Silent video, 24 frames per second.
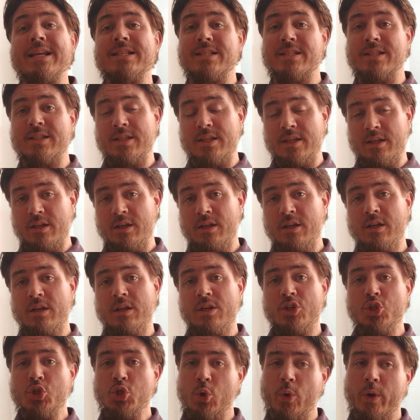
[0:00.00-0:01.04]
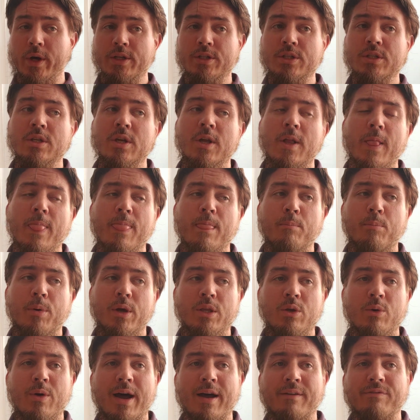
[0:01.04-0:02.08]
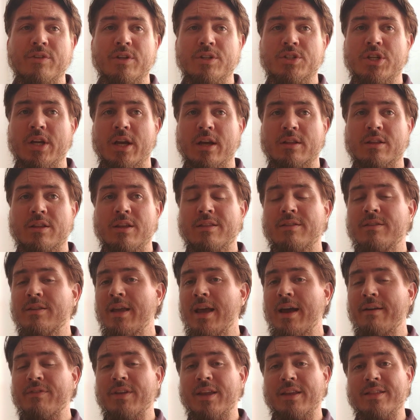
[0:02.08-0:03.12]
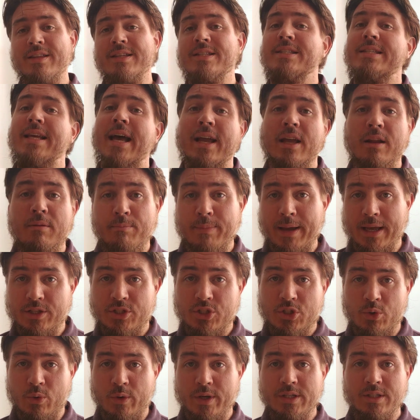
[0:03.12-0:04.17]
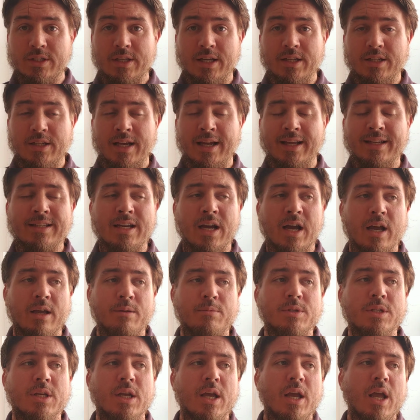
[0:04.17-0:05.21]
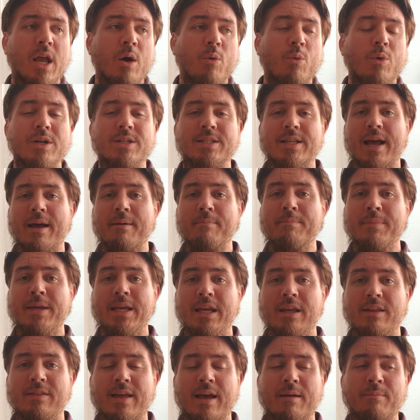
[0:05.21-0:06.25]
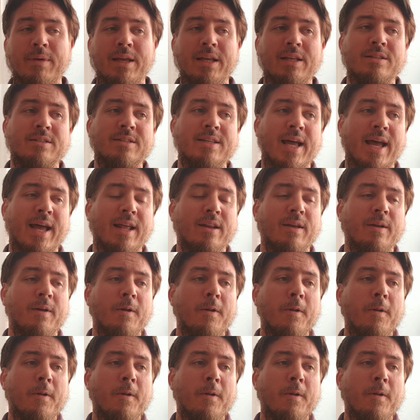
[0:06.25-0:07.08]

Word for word: best choice, but you have to check that you have to get the second best choice at, at times. What does that mean? That means that